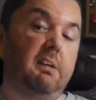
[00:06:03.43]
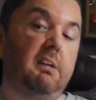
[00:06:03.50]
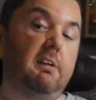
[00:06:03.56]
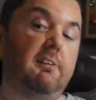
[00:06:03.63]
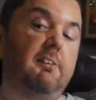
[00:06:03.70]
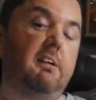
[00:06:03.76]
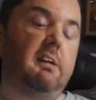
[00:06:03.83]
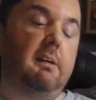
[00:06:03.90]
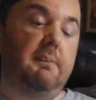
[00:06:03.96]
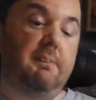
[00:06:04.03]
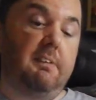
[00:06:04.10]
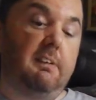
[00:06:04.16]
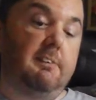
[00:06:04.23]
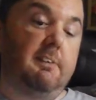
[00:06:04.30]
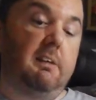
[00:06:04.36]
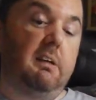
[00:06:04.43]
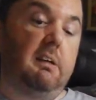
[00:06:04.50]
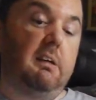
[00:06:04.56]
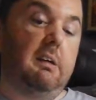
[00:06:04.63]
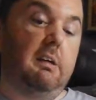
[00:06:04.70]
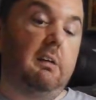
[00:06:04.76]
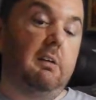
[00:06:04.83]
So yeah, that's
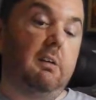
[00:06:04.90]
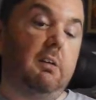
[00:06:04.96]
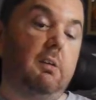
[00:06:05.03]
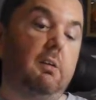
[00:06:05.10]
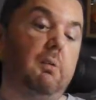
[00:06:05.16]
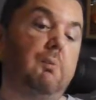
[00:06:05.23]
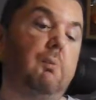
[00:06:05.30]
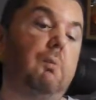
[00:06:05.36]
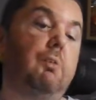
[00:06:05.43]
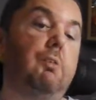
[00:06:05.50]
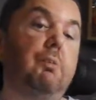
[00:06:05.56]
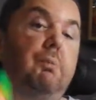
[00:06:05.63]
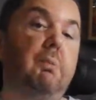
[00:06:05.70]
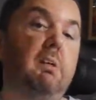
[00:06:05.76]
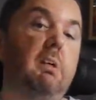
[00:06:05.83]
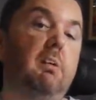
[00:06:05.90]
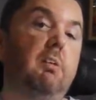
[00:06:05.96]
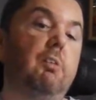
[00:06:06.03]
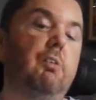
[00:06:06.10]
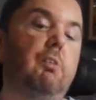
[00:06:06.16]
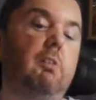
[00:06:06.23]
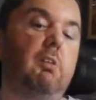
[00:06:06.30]
the watermelon
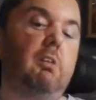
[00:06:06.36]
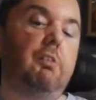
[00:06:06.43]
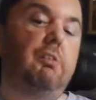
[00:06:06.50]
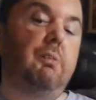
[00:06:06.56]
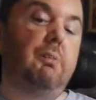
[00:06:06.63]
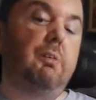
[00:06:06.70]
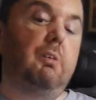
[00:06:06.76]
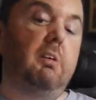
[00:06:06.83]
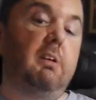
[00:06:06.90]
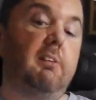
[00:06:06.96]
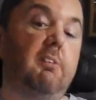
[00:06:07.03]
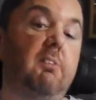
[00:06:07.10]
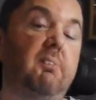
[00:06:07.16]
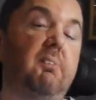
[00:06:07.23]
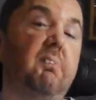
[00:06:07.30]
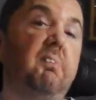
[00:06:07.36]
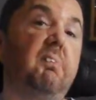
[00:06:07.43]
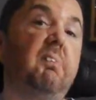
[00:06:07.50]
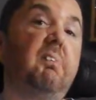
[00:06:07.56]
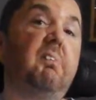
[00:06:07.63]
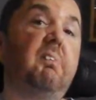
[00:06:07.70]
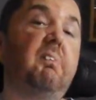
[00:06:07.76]
chocolate chip cookies.
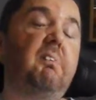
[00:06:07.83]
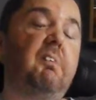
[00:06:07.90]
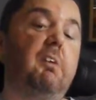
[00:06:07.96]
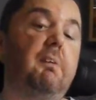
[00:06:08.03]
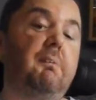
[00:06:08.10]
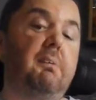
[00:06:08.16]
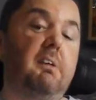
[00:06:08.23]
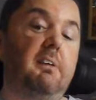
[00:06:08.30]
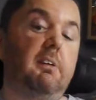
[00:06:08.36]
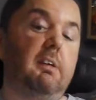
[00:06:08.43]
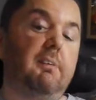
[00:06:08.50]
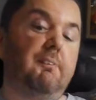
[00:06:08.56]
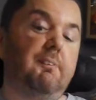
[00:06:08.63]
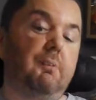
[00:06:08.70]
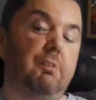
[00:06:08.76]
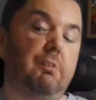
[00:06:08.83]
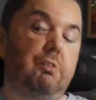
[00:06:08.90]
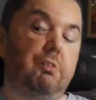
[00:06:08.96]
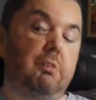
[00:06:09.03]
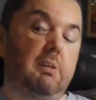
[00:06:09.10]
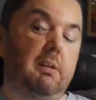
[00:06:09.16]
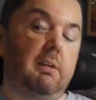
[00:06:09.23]
Not bad, looking forward to
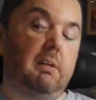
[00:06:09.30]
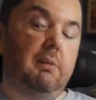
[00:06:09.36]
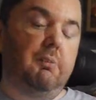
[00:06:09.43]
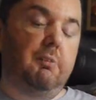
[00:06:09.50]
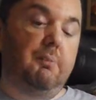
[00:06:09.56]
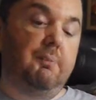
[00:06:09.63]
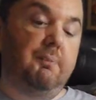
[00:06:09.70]
trying those.